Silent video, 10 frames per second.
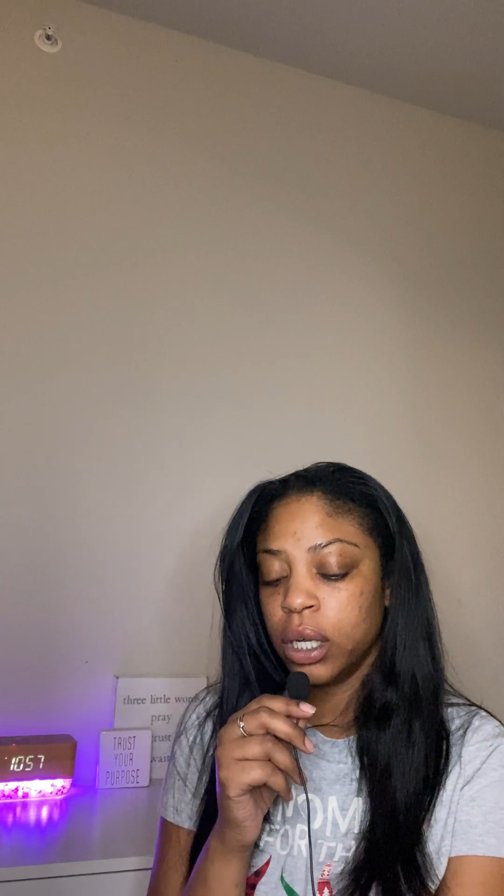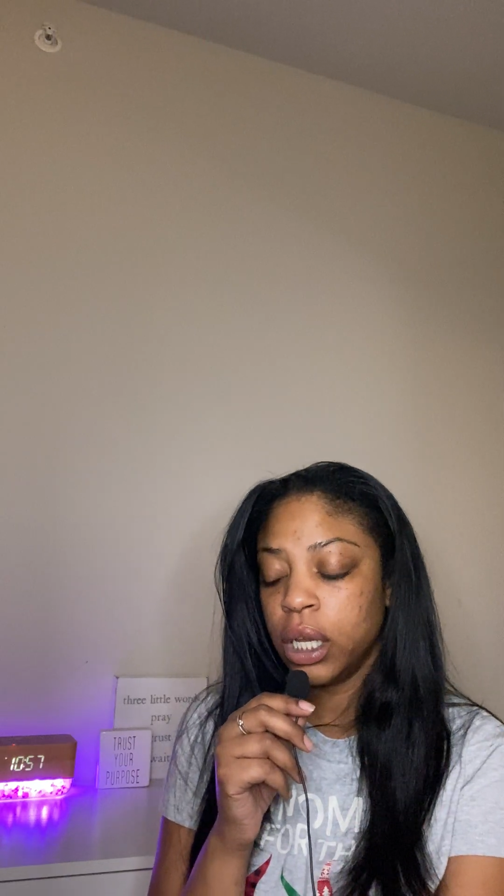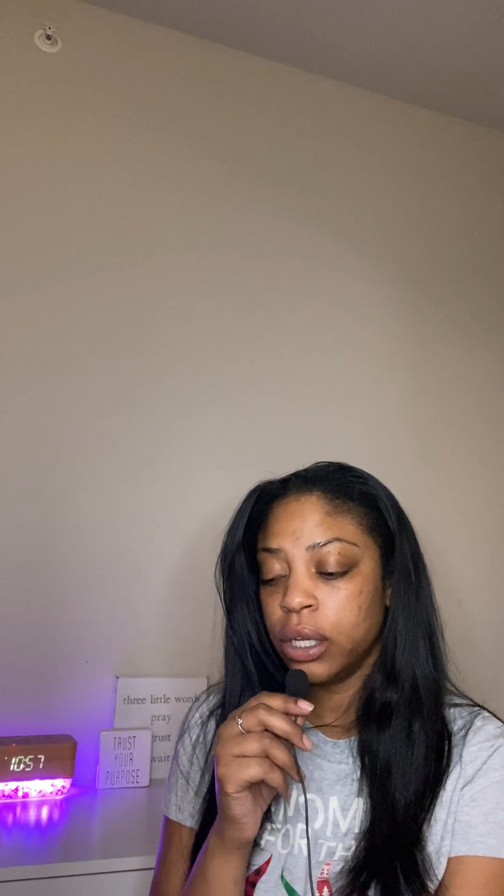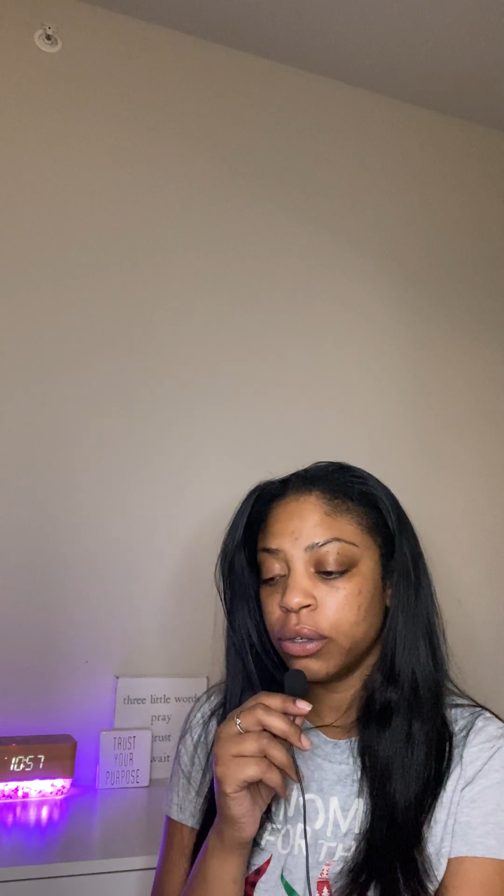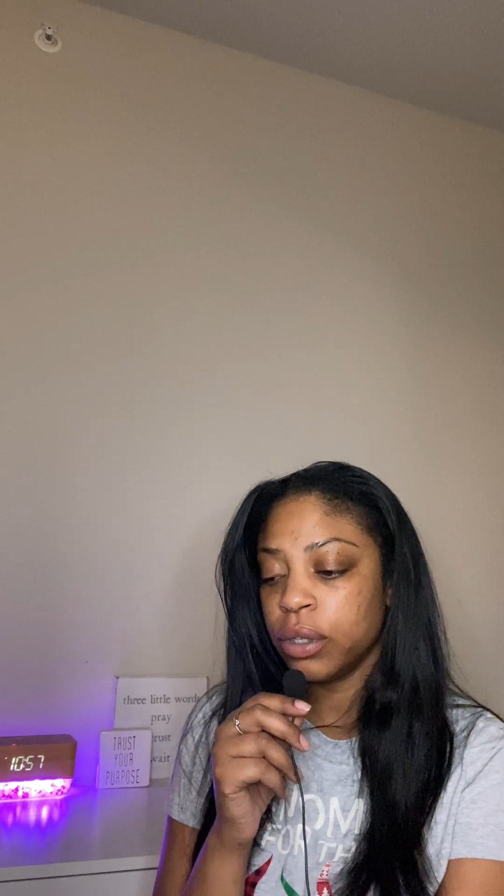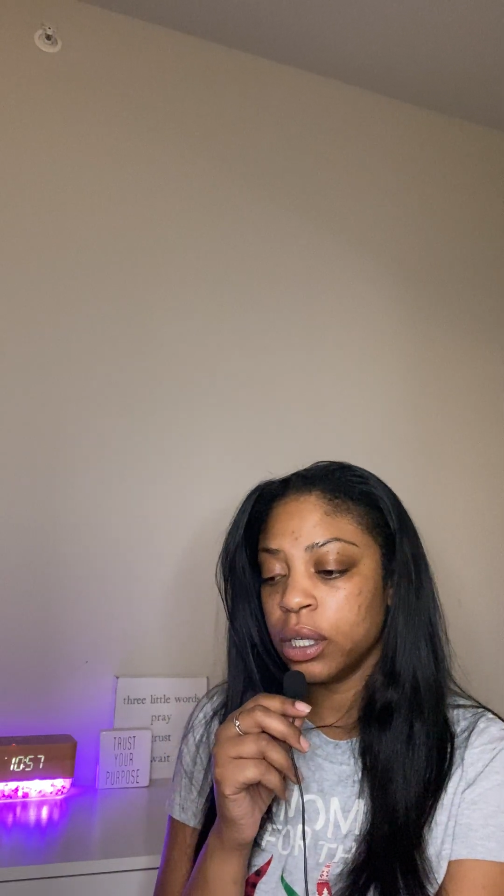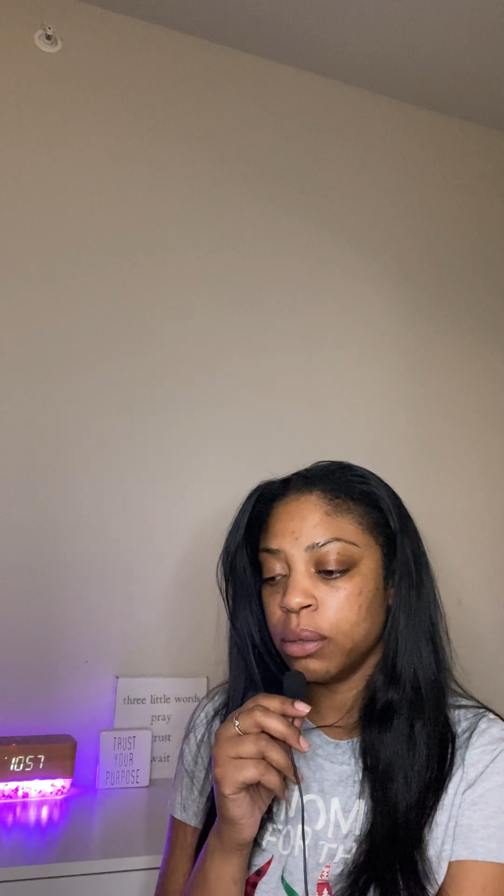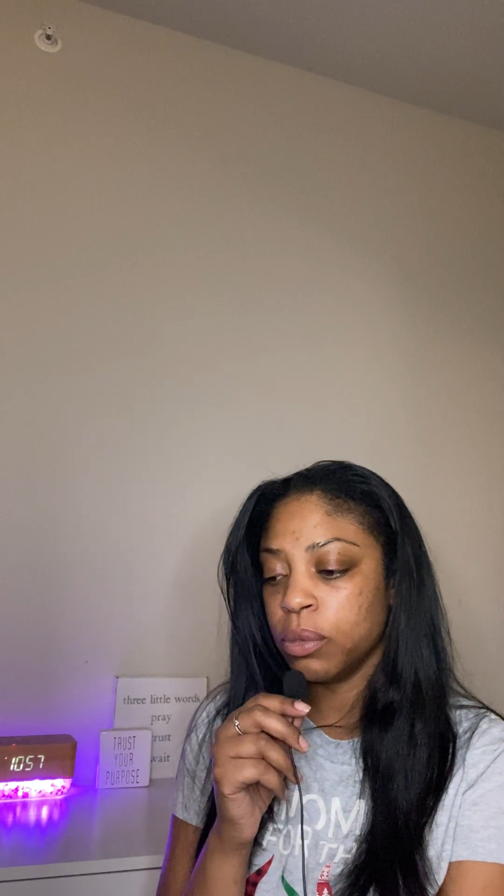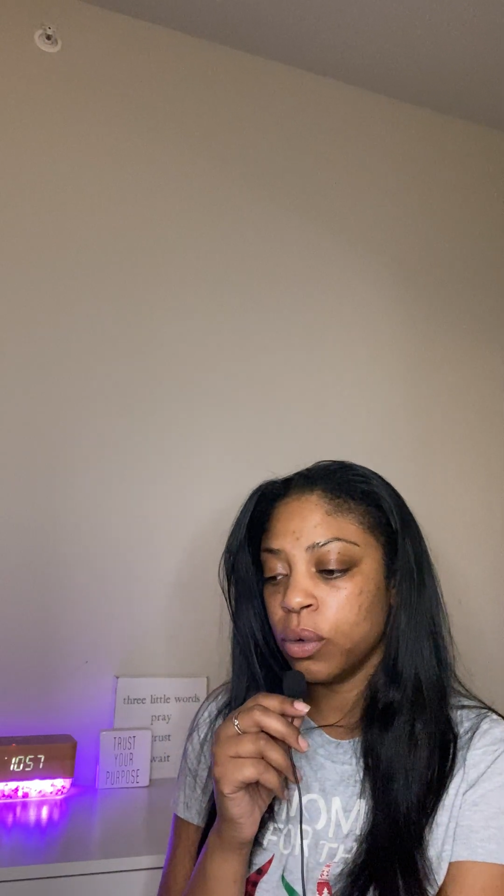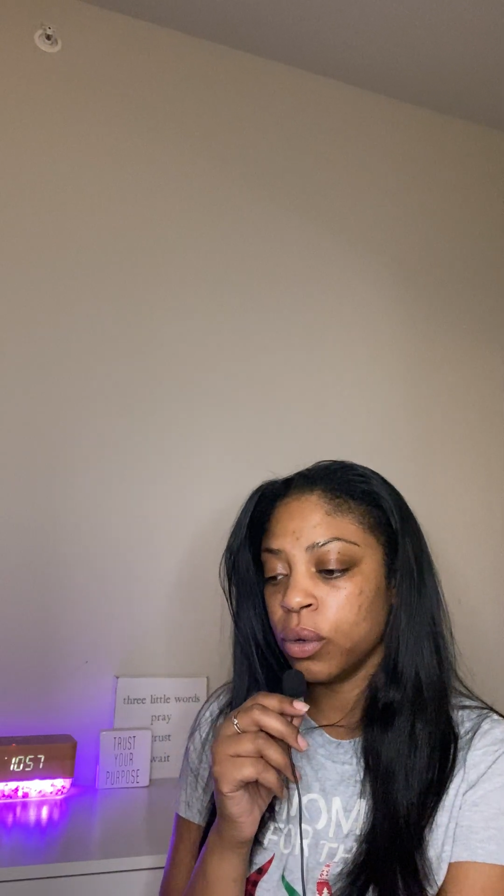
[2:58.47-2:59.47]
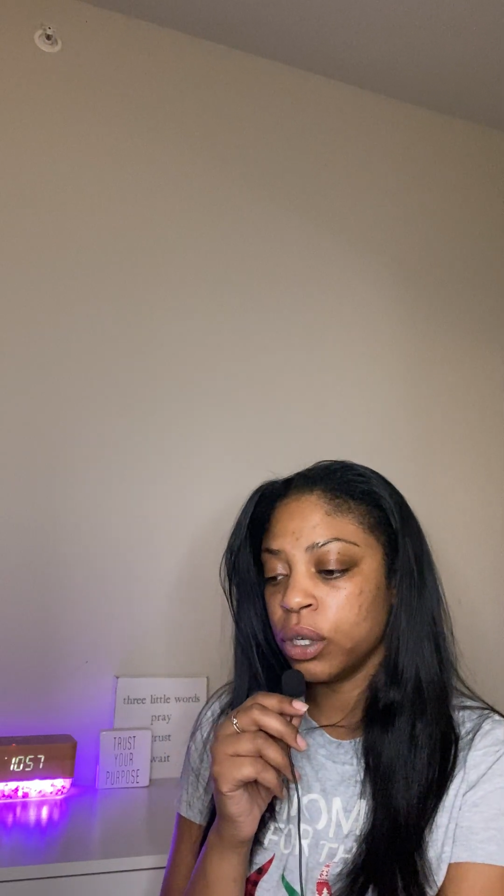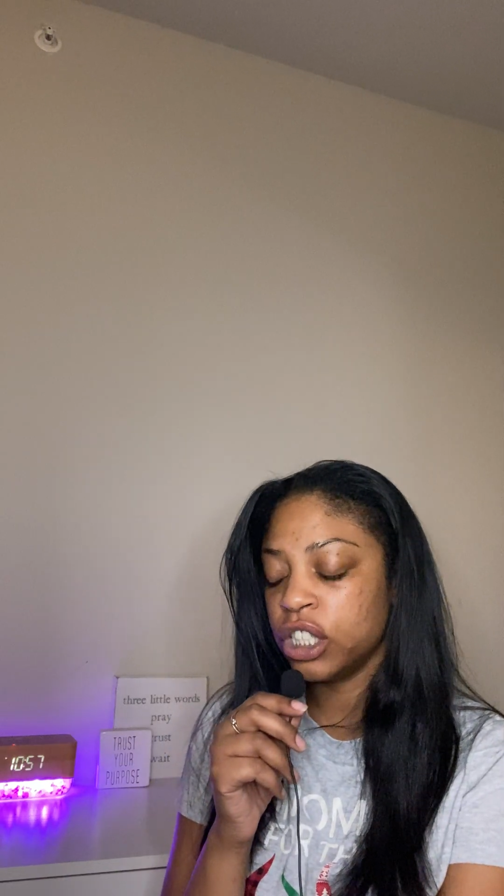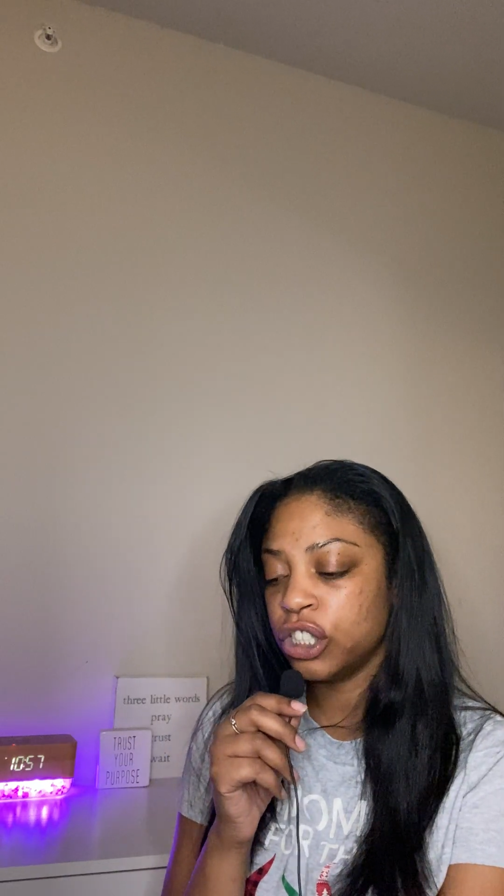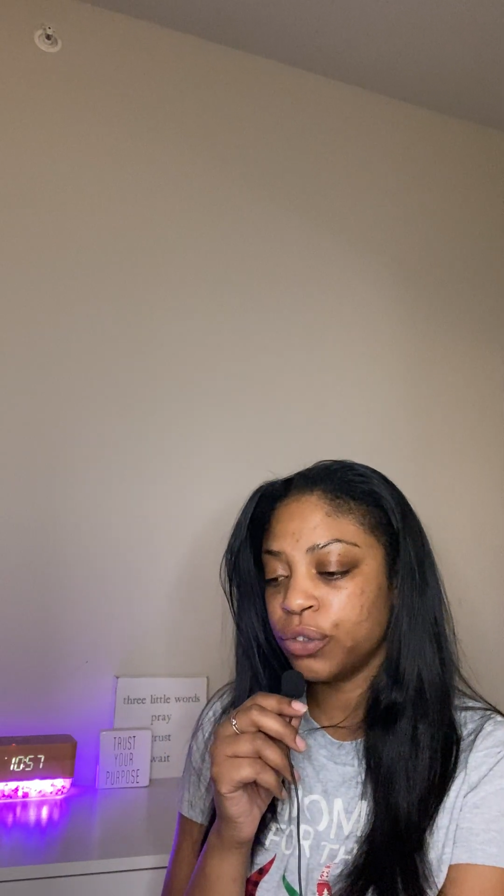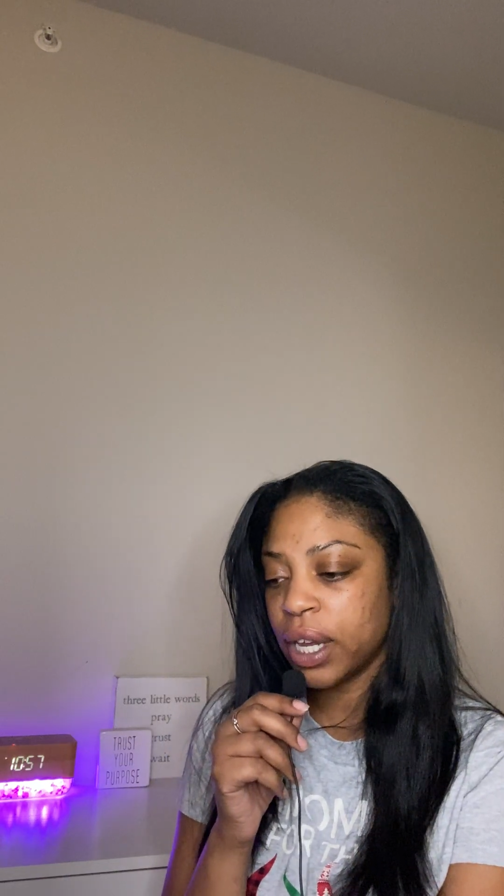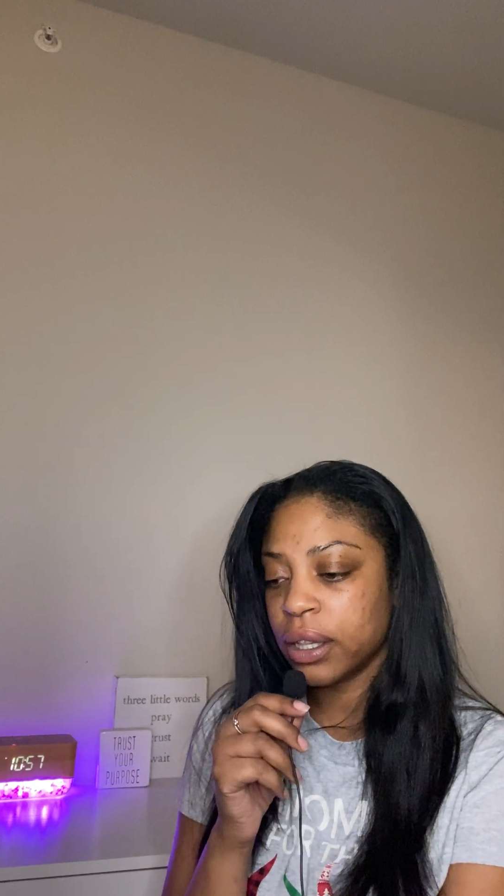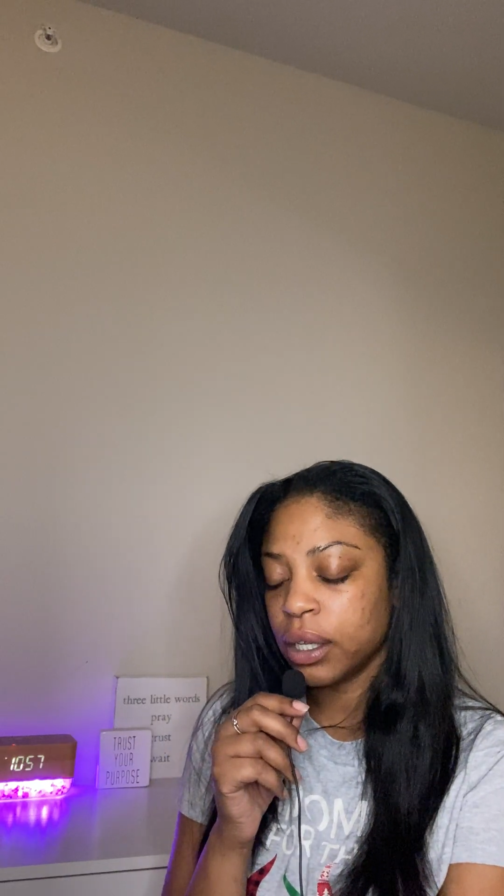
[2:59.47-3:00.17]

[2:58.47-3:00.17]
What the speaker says: hinder them or distract